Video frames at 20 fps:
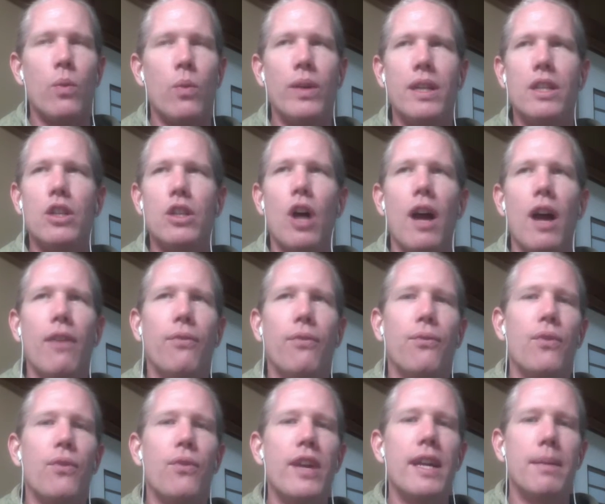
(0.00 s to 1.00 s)
We desire
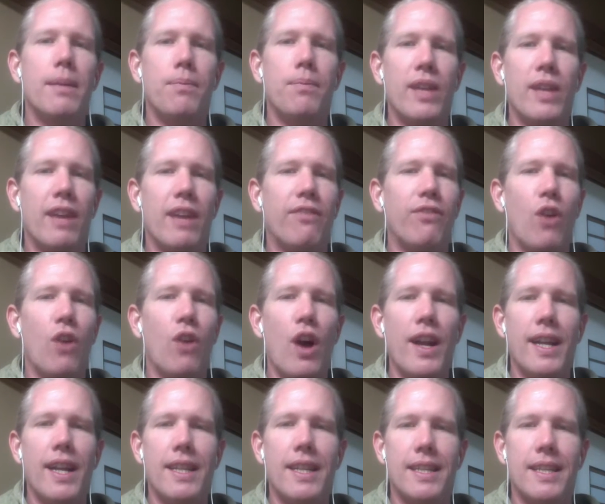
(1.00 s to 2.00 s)
freedom with our
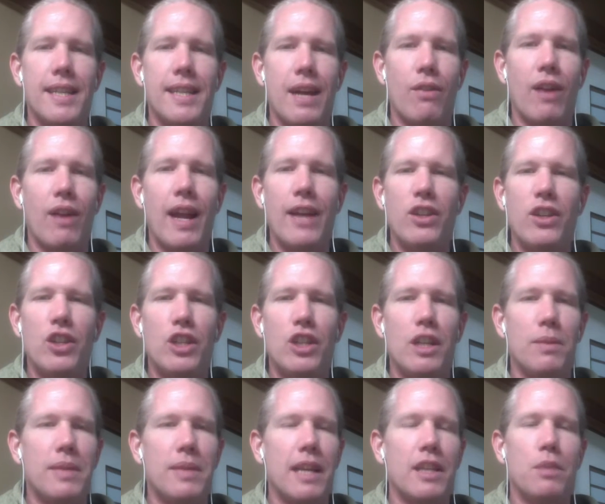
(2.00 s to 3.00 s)
finances, our
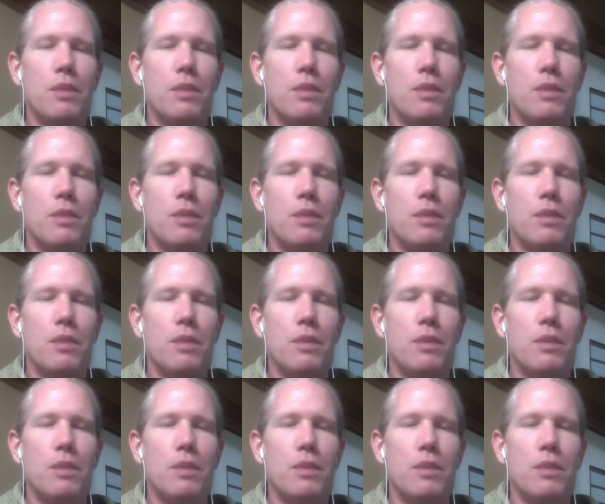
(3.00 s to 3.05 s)
relationships,